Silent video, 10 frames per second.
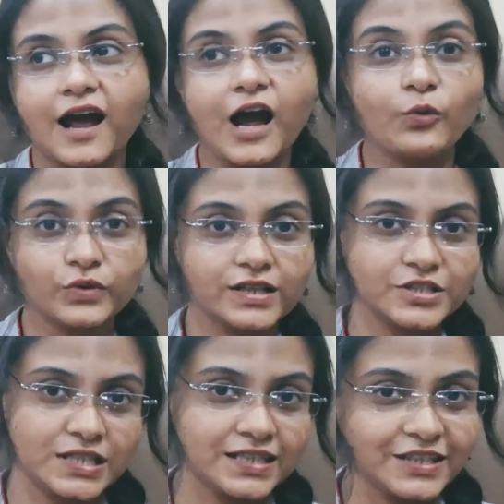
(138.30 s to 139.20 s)
how we
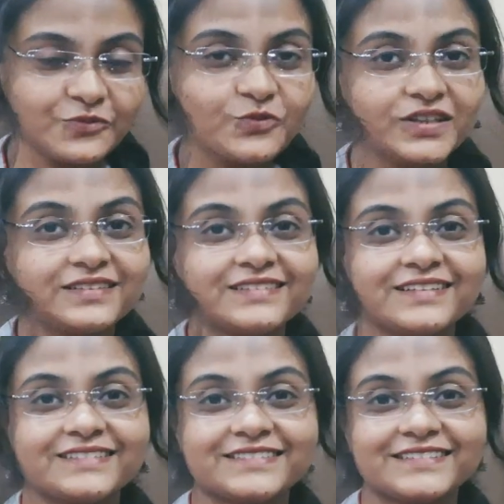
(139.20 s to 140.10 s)
are dealing with
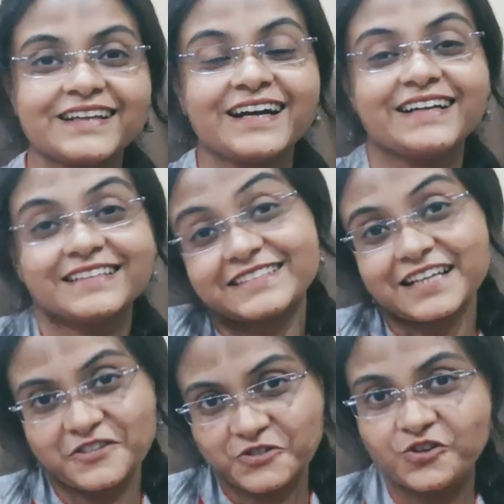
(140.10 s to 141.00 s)
the
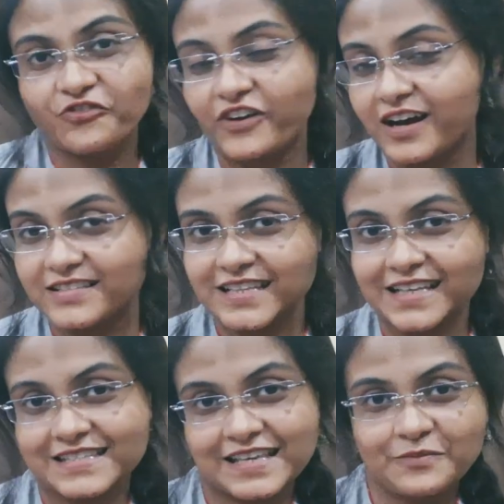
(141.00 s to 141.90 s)
discussion of karst
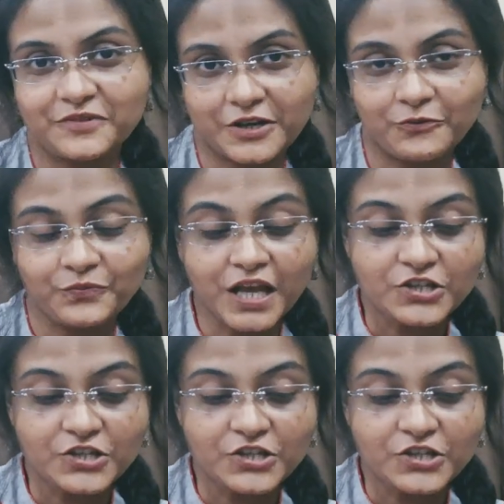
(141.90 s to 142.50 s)
landscape now.